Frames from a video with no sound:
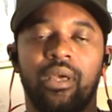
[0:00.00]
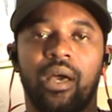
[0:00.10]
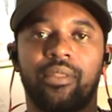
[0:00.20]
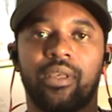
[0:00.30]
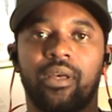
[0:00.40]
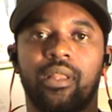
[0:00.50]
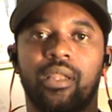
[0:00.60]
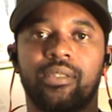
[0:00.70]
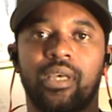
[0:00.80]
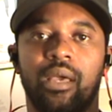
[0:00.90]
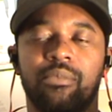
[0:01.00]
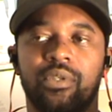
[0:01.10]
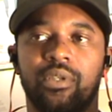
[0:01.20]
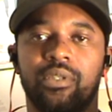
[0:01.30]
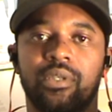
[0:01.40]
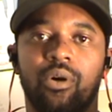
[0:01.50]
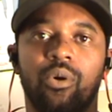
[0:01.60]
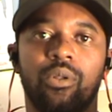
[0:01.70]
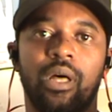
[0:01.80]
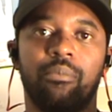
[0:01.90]
I think a lot of times it's a
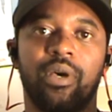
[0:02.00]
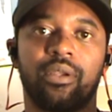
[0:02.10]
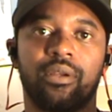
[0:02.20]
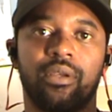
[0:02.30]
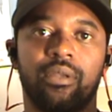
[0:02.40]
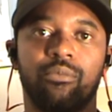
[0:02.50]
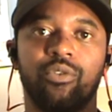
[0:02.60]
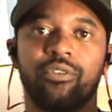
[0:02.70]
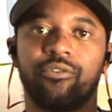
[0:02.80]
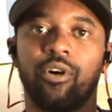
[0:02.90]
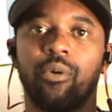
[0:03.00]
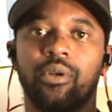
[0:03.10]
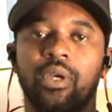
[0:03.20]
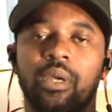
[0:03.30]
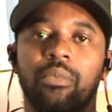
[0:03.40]
whole lot better in moving forward,